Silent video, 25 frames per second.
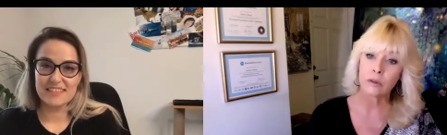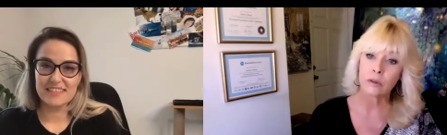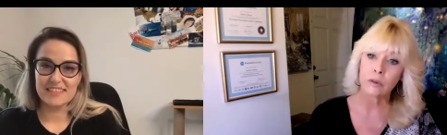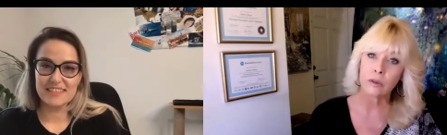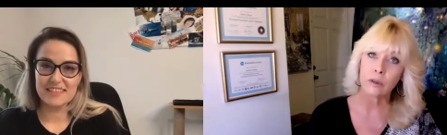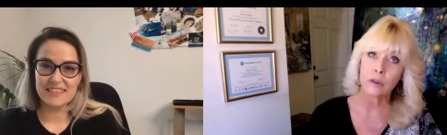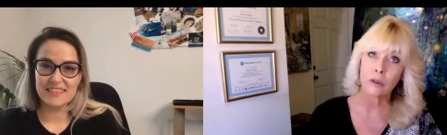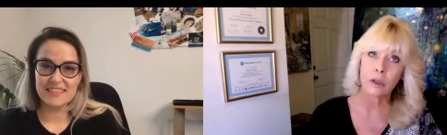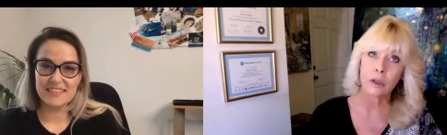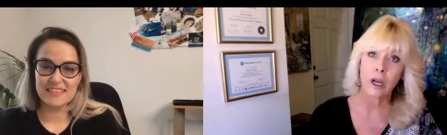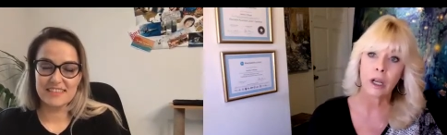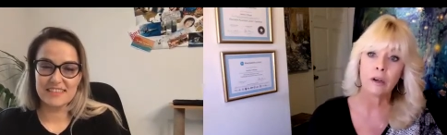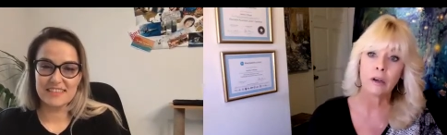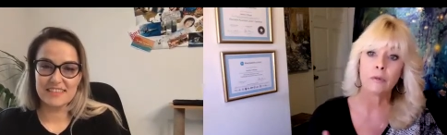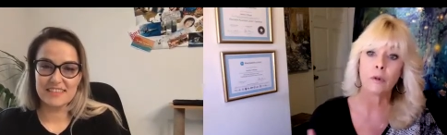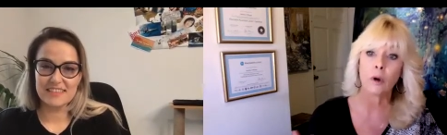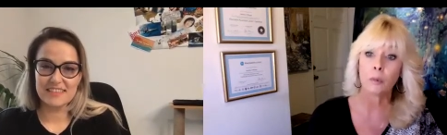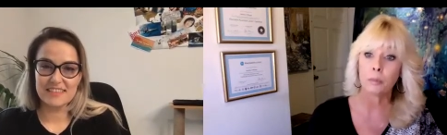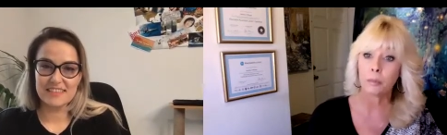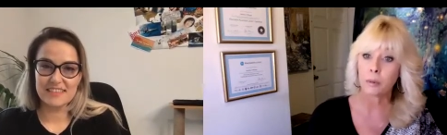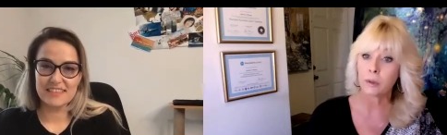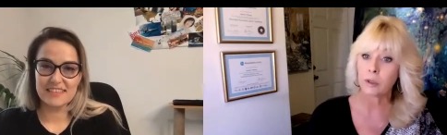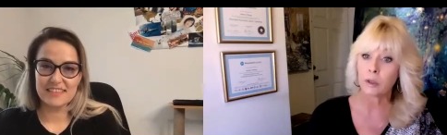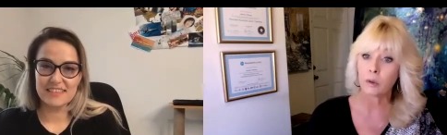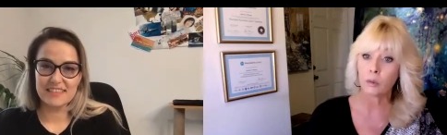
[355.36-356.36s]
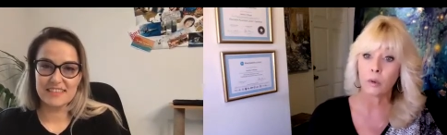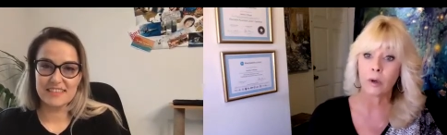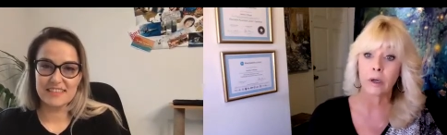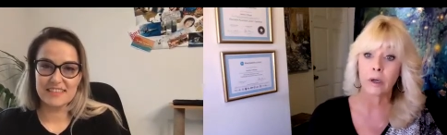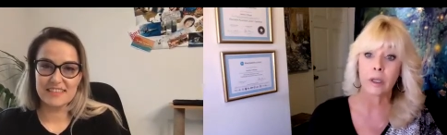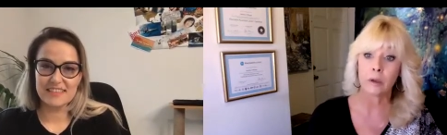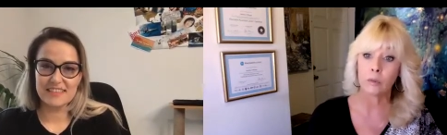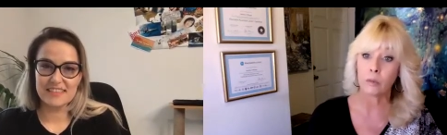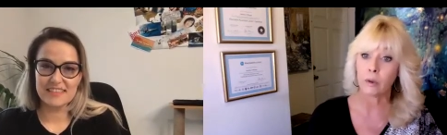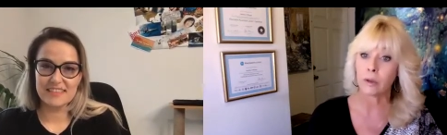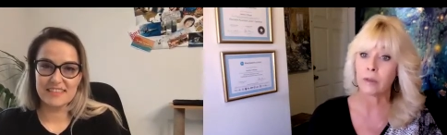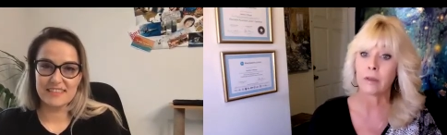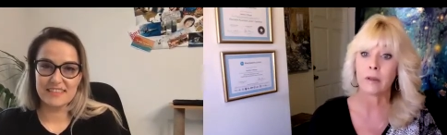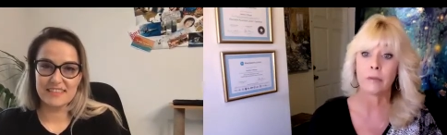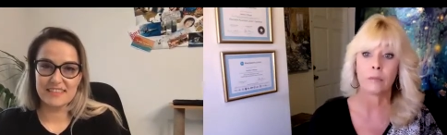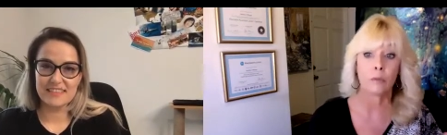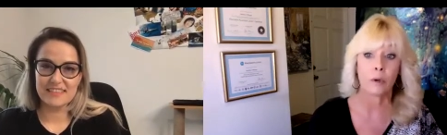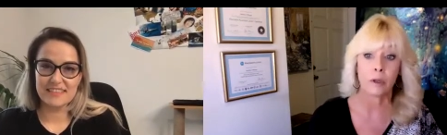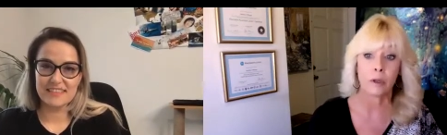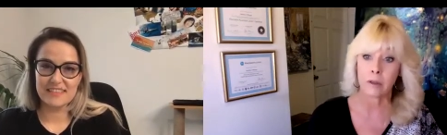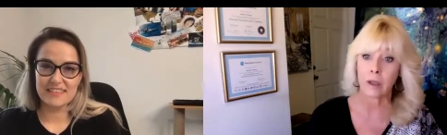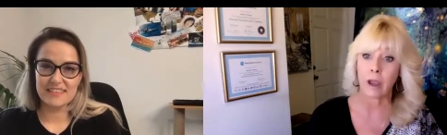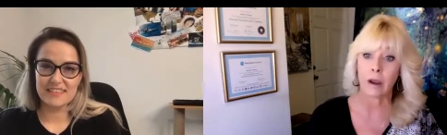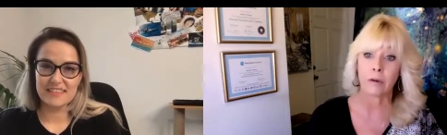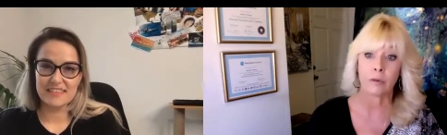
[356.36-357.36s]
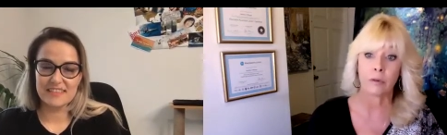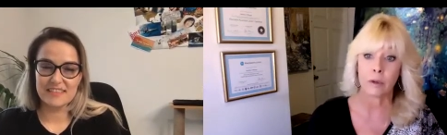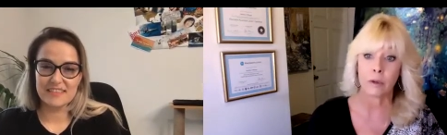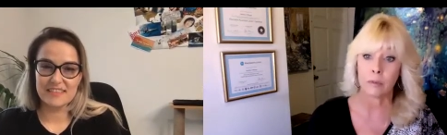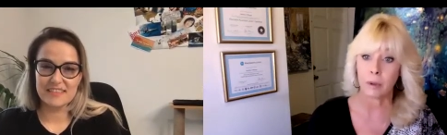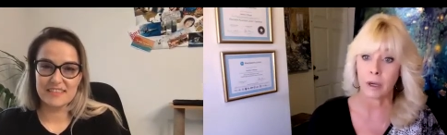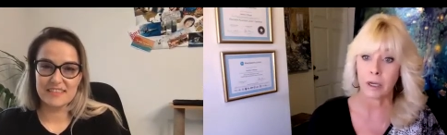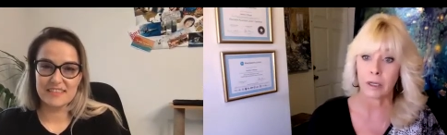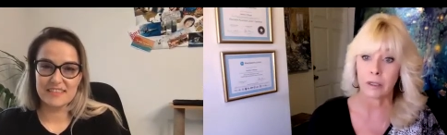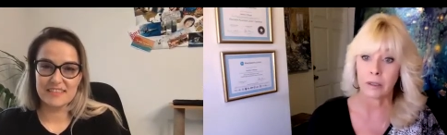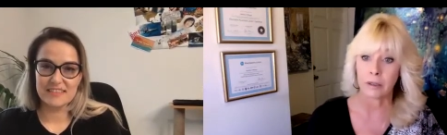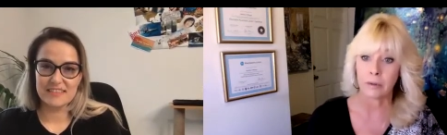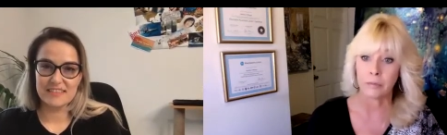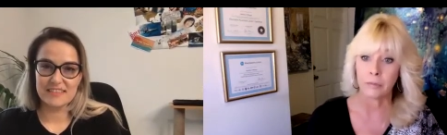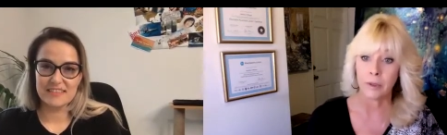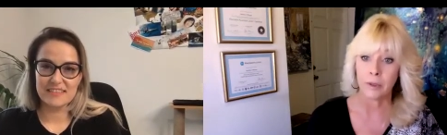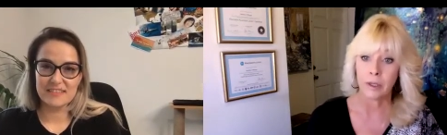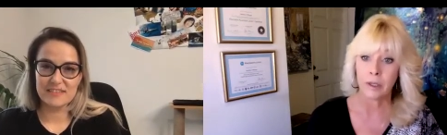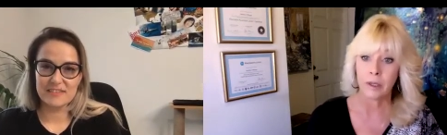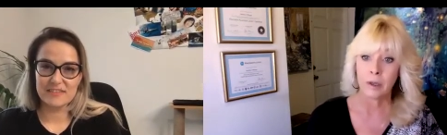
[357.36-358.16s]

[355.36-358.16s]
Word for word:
Speaker 1: you're kind of open to working with everybody,